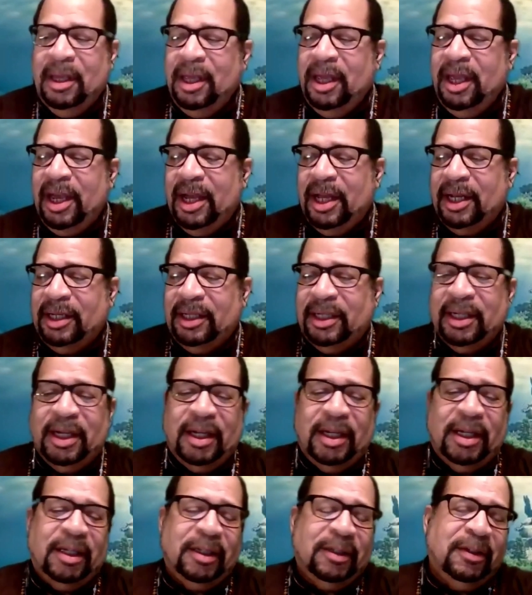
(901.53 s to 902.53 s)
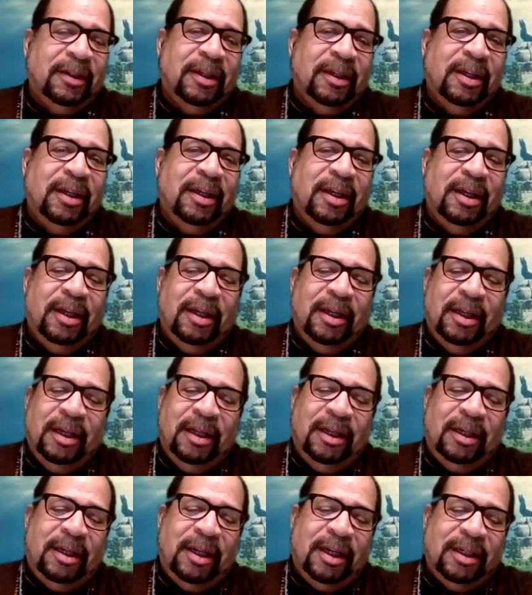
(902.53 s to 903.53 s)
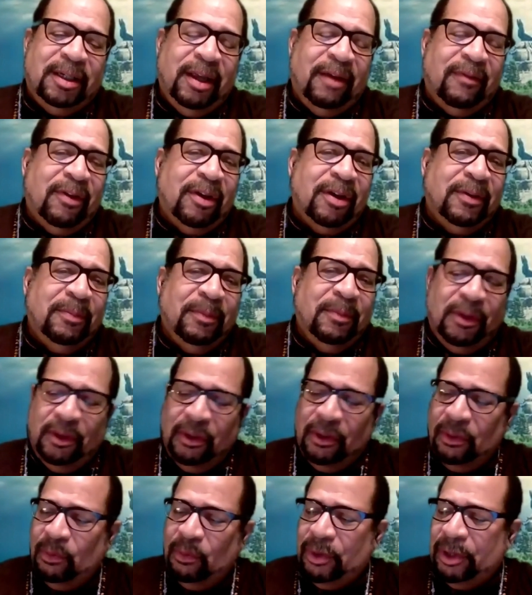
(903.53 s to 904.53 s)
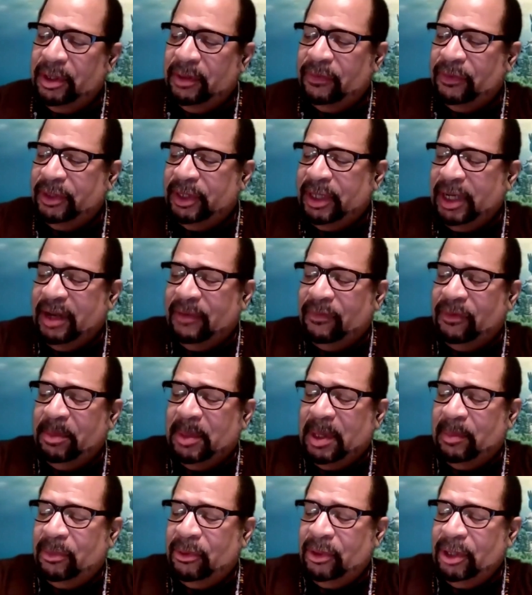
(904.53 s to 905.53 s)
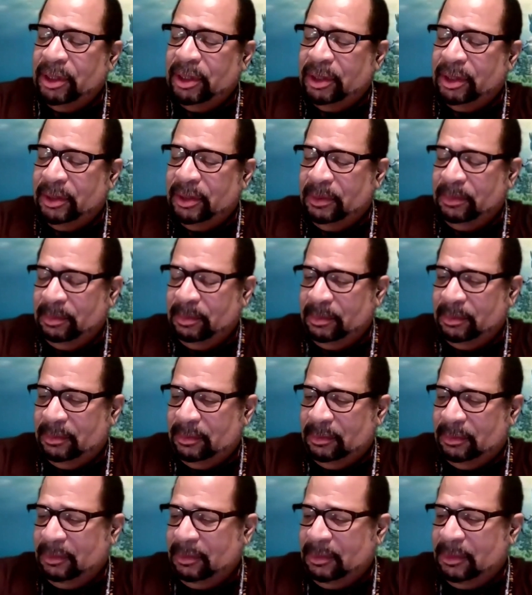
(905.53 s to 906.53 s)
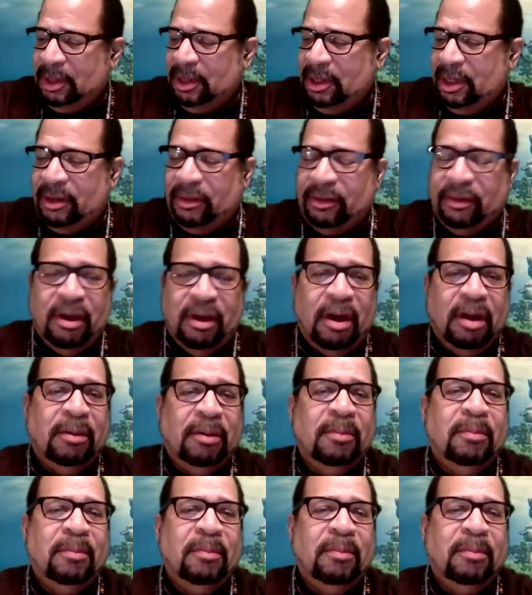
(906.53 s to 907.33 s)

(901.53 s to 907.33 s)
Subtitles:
And let us have a wonderful day of remembrance and thought